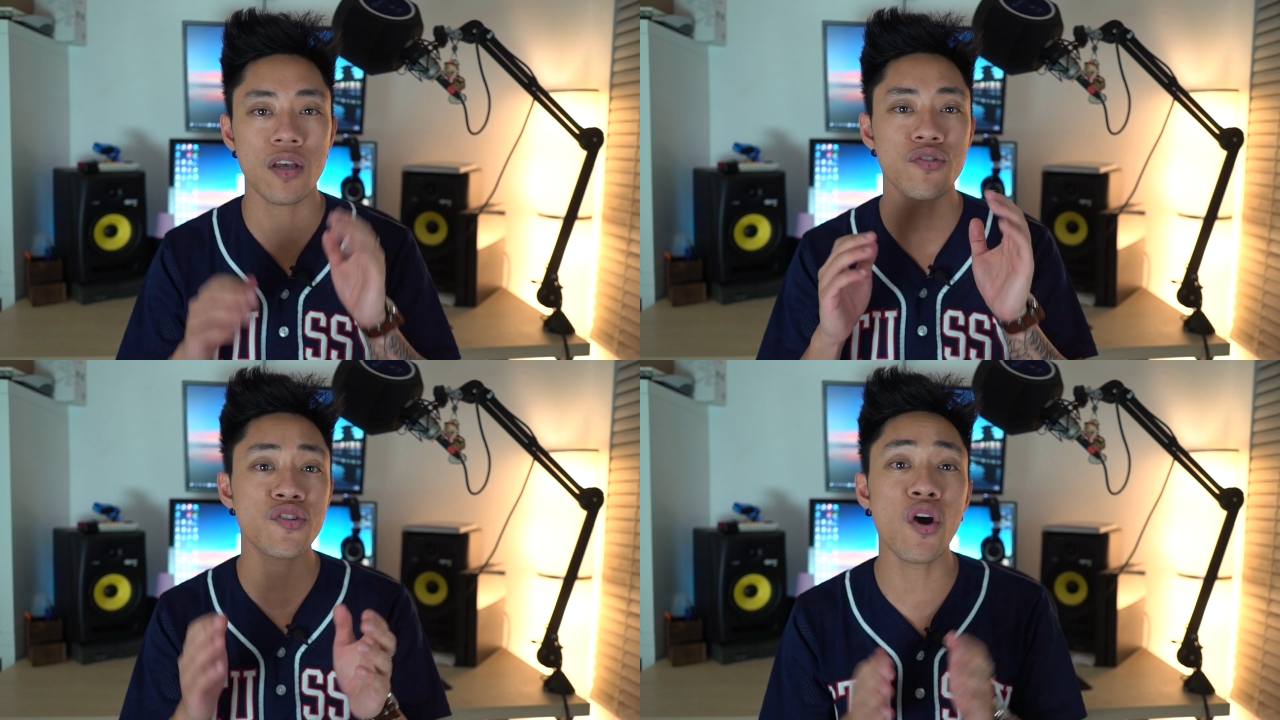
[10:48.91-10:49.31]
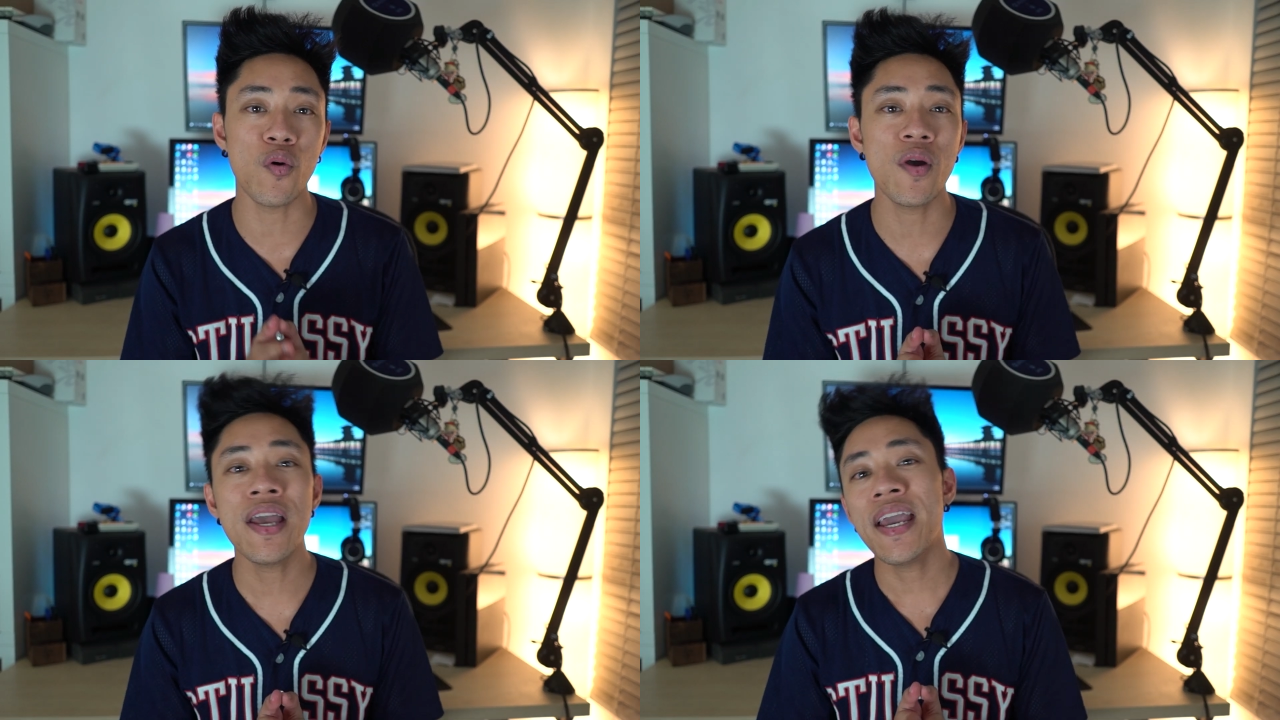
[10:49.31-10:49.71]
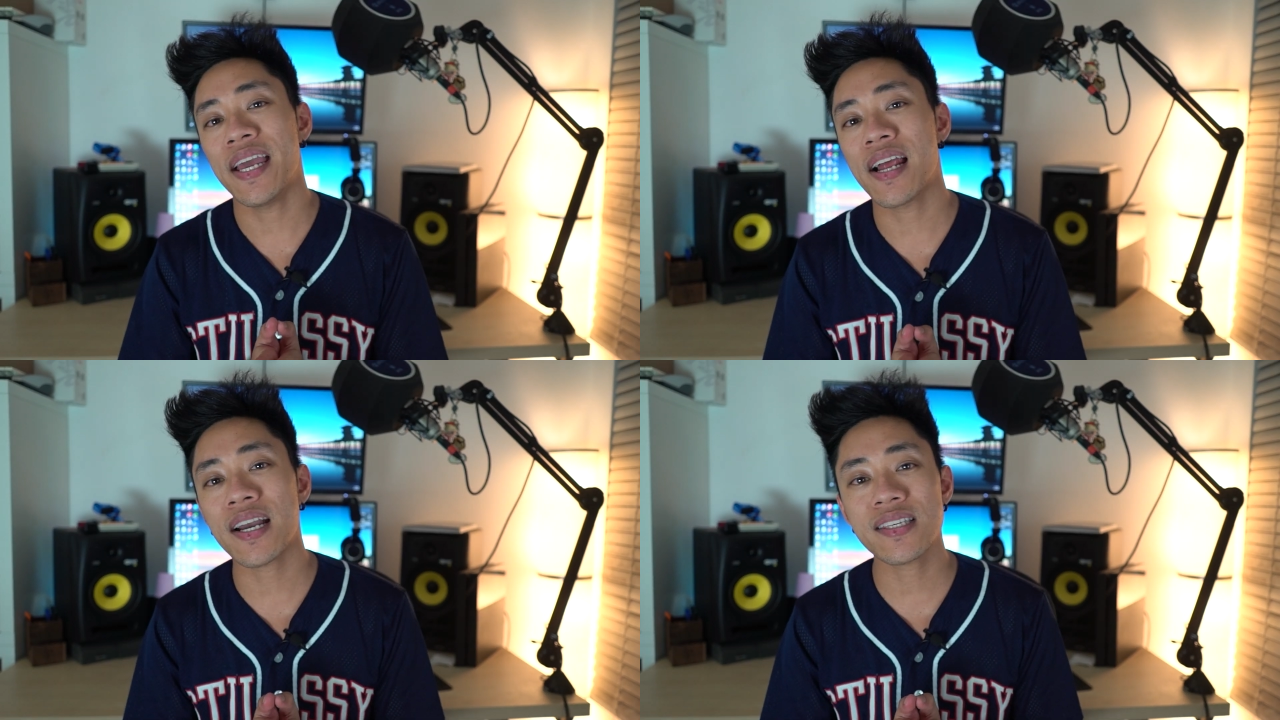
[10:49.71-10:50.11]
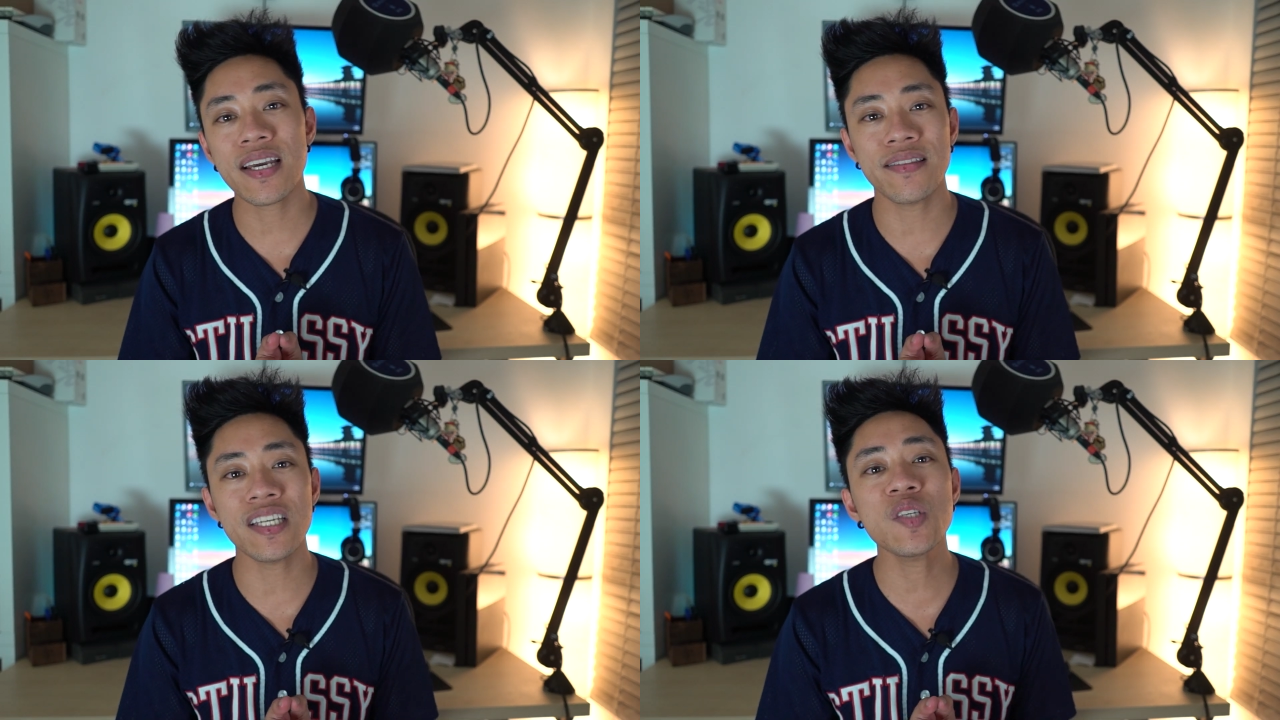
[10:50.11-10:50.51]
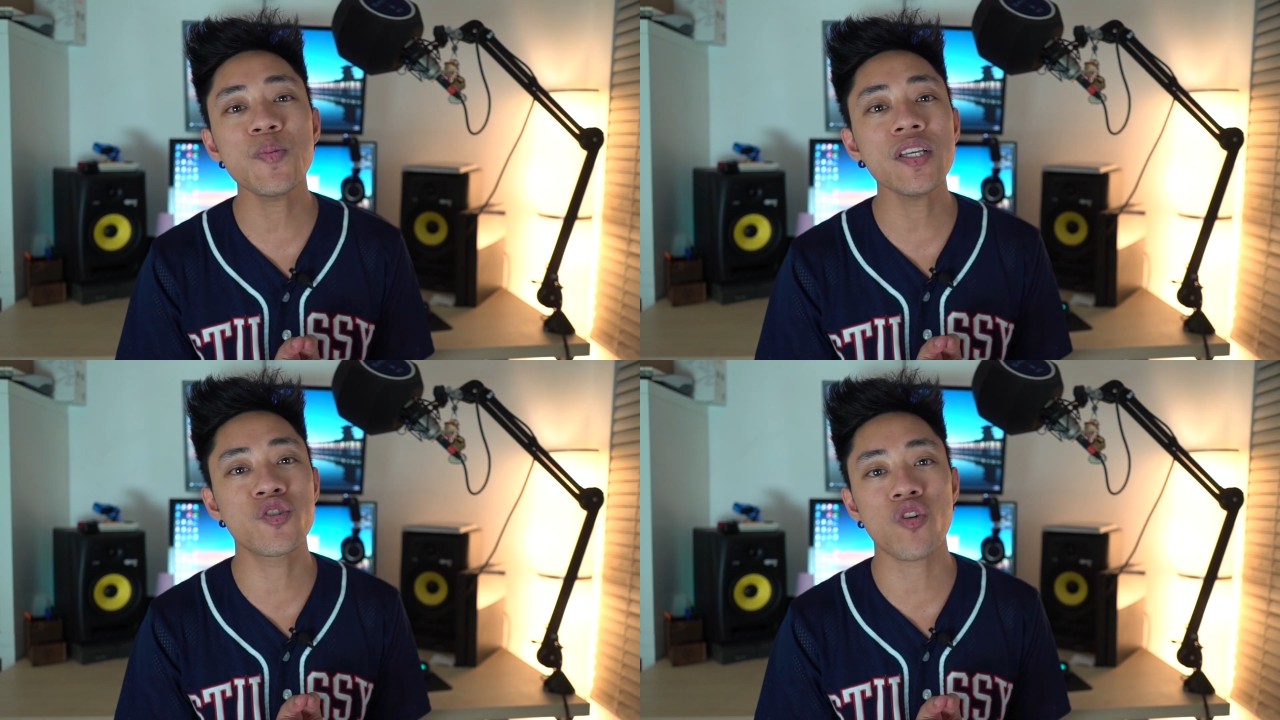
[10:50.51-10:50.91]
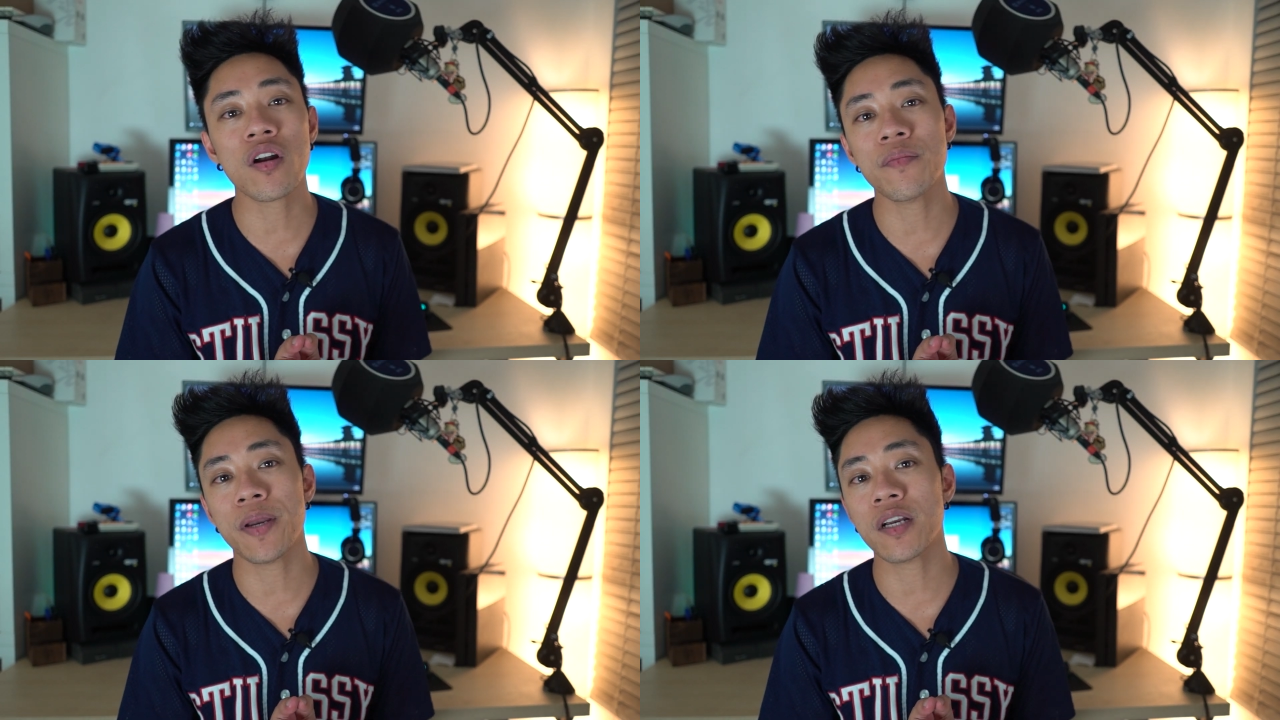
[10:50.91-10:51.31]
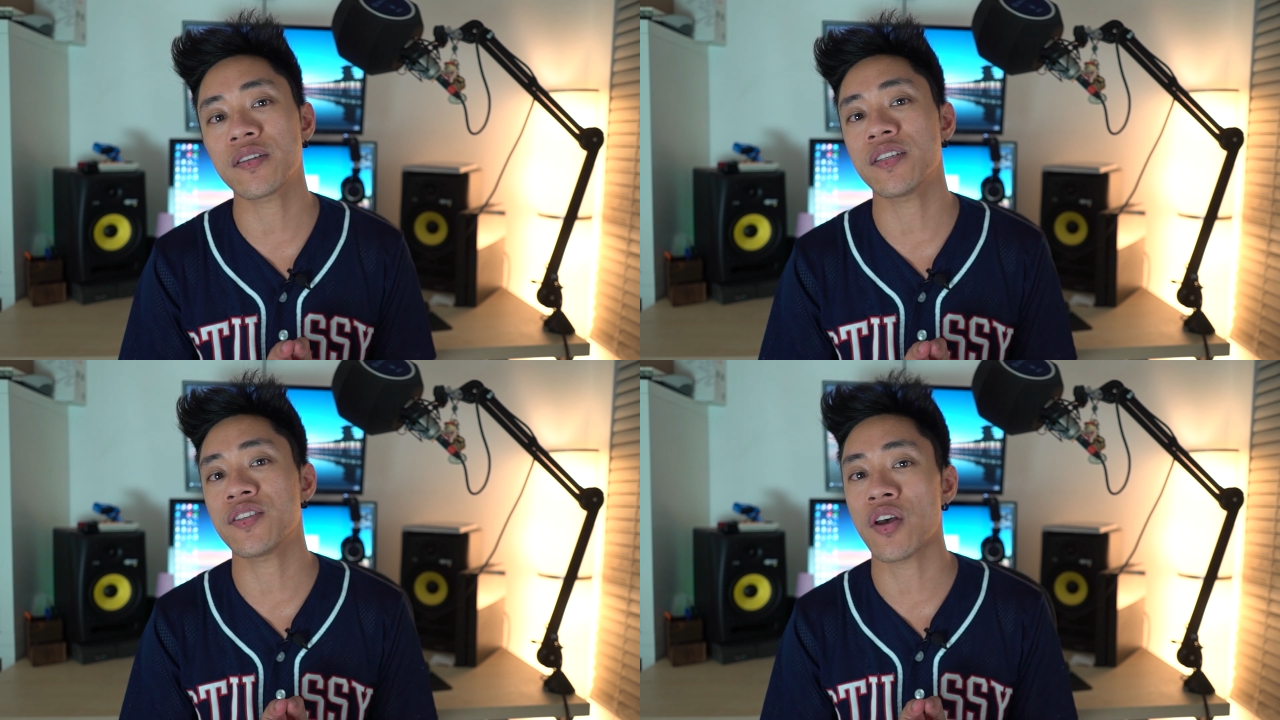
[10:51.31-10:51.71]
So, in hindsight, these speeds draw comparisons